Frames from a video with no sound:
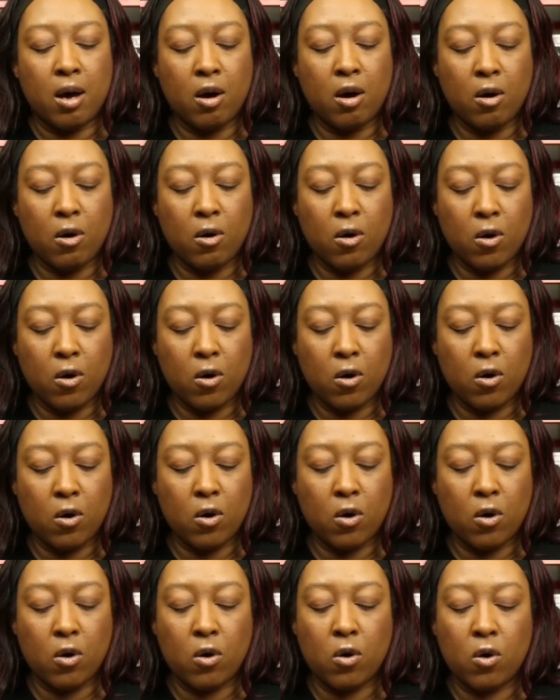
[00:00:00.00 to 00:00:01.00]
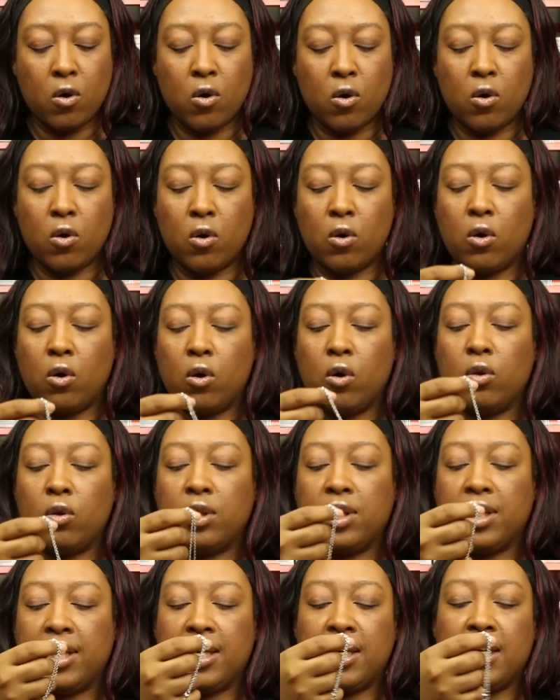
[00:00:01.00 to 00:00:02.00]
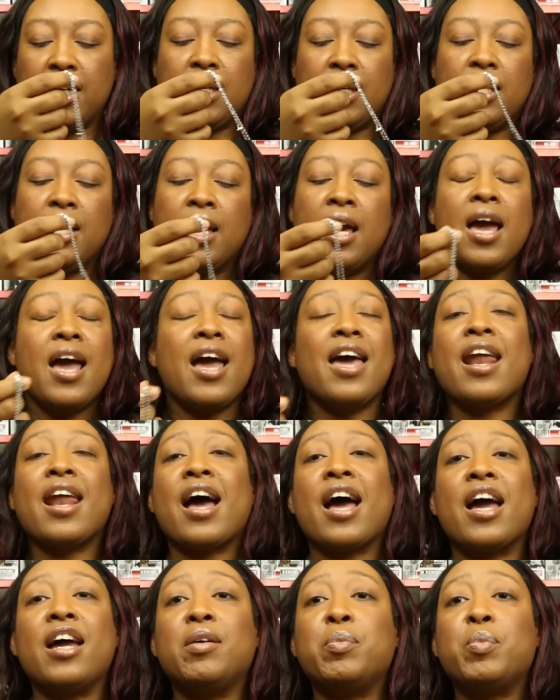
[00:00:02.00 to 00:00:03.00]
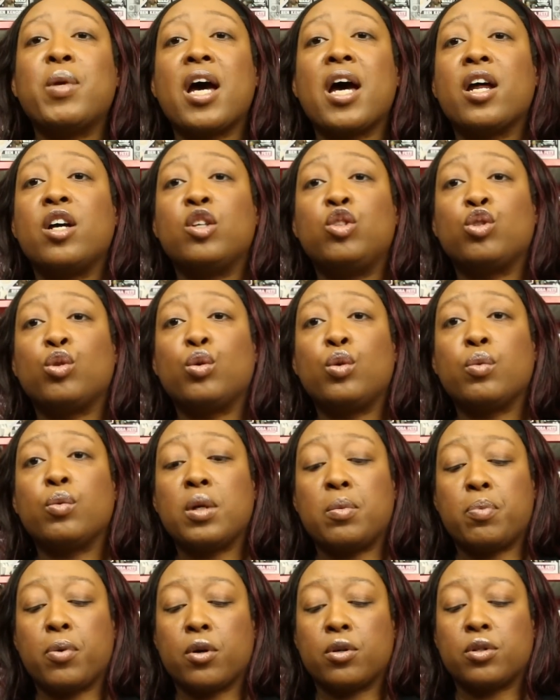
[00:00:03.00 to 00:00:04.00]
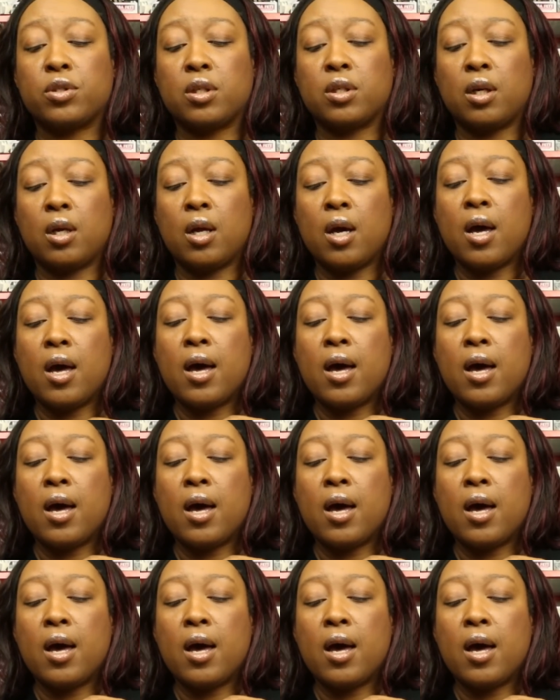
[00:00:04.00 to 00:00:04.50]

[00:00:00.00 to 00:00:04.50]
Holy. And I am not a jewelry person.